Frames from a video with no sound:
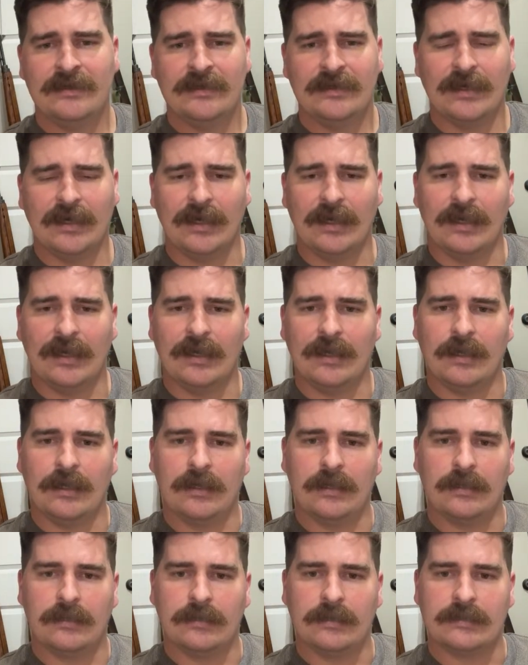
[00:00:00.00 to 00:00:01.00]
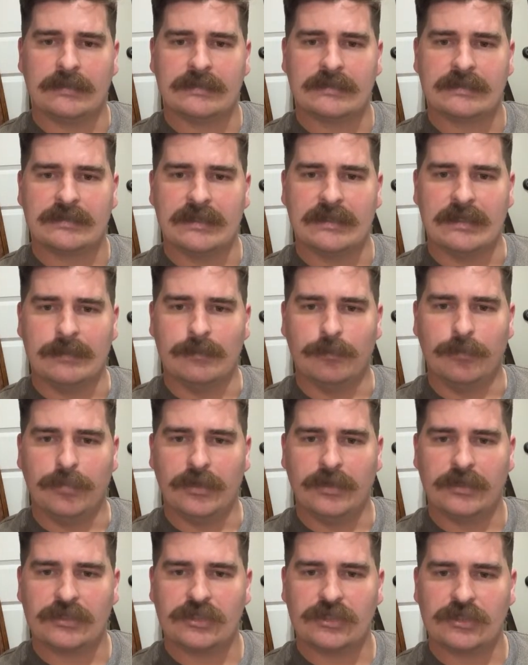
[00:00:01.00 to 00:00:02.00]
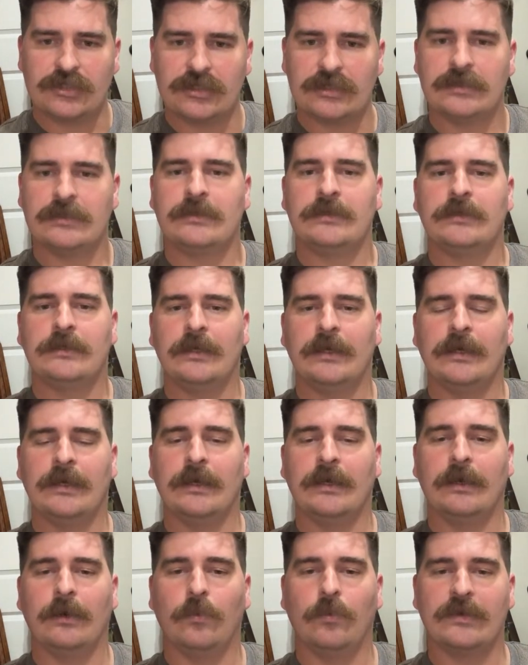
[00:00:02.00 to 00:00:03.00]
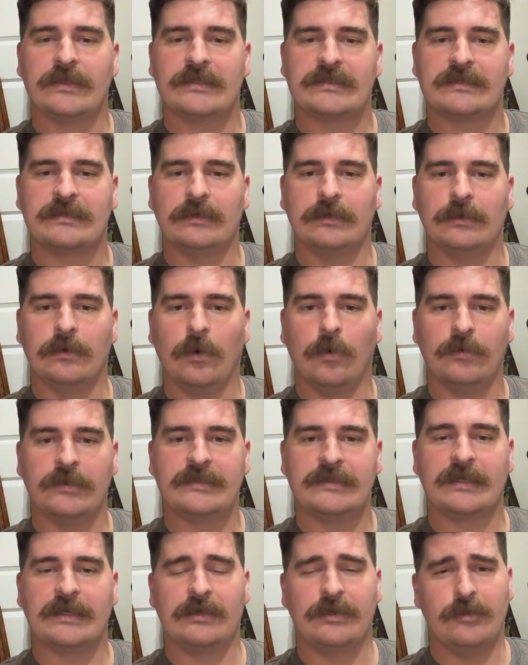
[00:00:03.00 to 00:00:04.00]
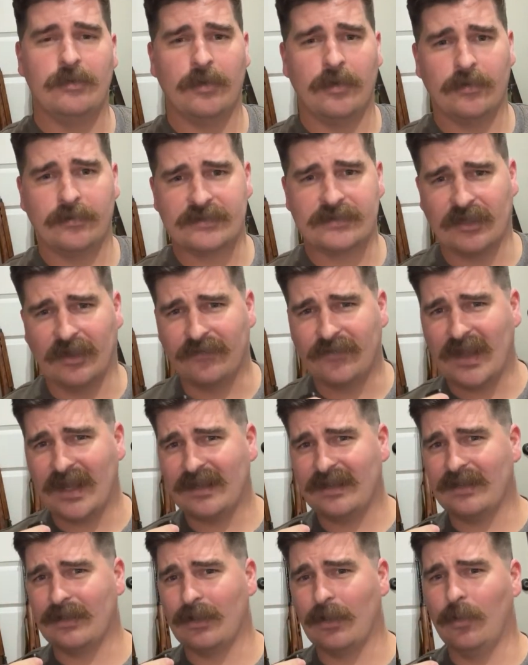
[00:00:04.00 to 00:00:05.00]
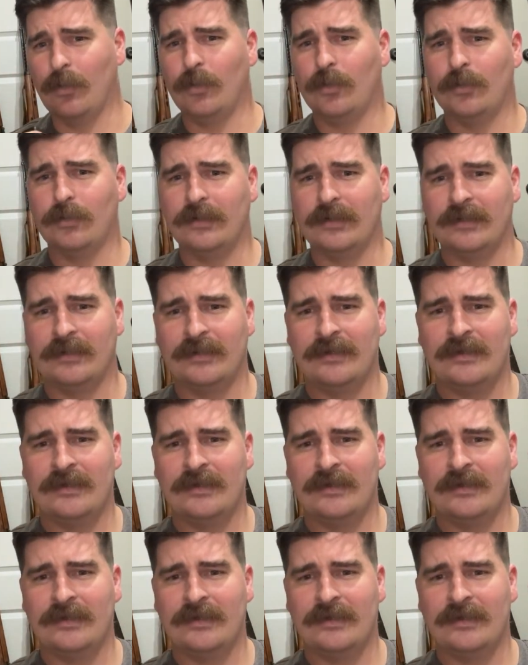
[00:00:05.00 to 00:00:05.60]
let's see, Bush. What's the oldest gun you own? So I've got an old